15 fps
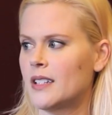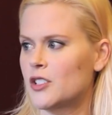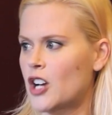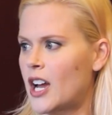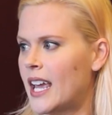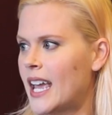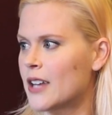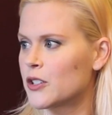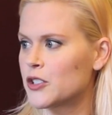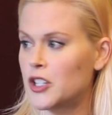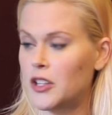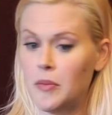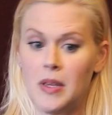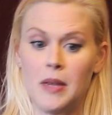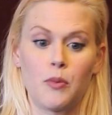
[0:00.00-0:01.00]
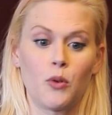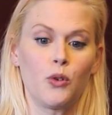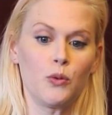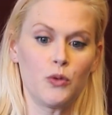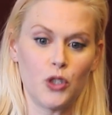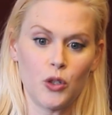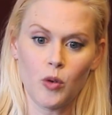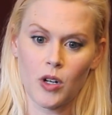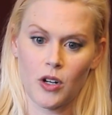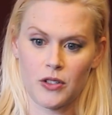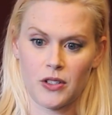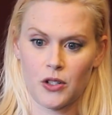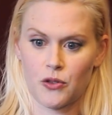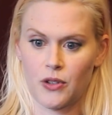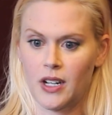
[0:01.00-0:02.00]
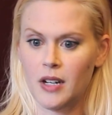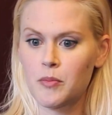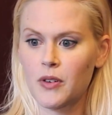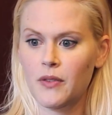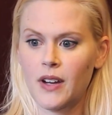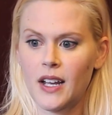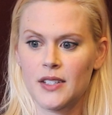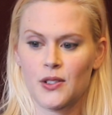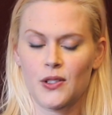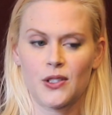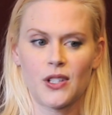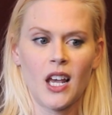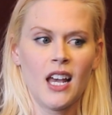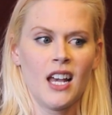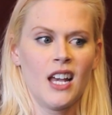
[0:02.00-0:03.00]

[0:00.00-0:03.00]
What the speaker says: such high energy, the people who do it are such great improvisers.